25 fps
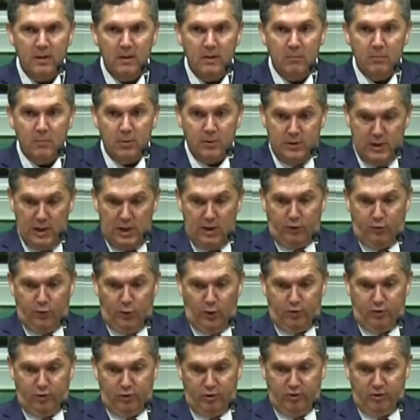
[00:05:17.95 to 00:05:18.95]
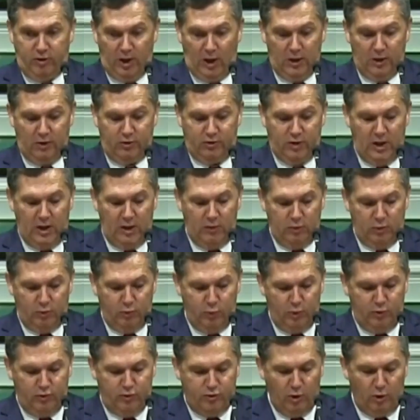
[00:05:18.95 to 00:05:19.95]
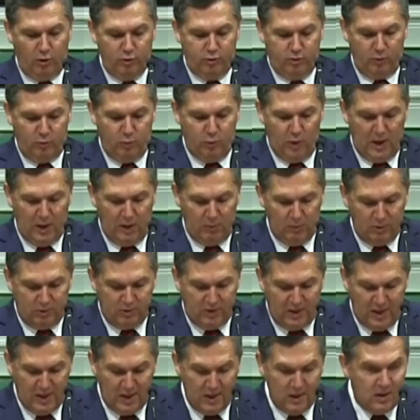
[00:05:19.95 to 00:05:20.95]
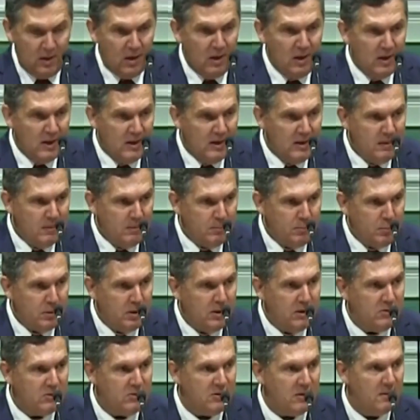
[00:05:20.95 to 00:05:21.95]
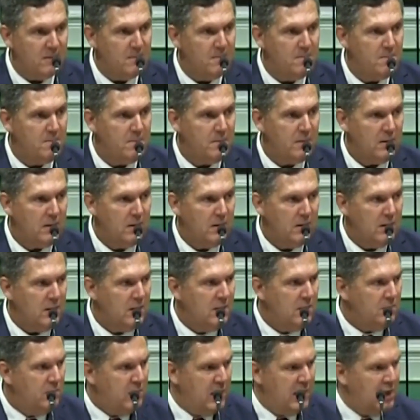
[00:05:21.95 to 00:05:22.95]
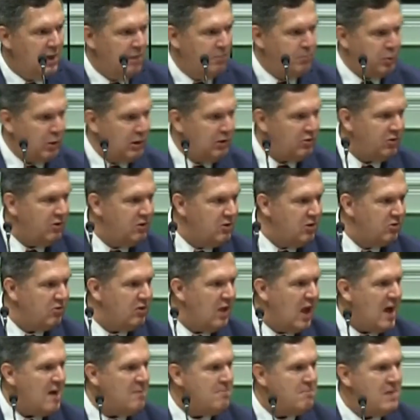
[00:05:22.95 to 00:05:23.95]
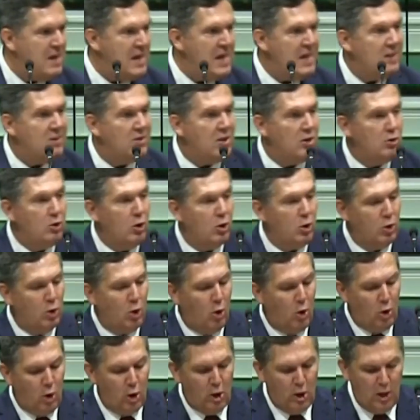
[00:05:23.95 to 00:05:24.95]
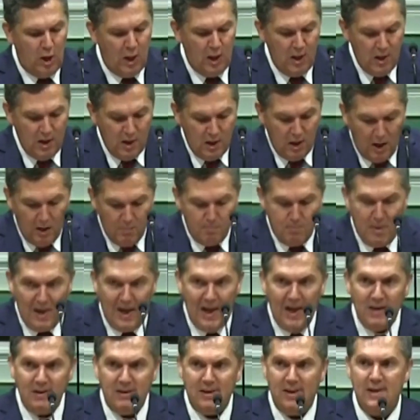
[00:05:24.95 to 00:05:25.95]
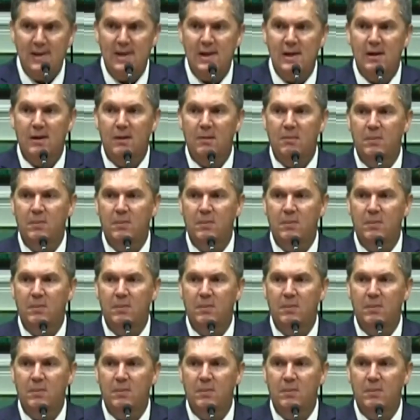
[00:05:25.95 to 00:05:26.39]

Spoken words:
but these verses tell us that he was with Joseph while he was in prison. Being in prison does not mean that the Lord abandoned him.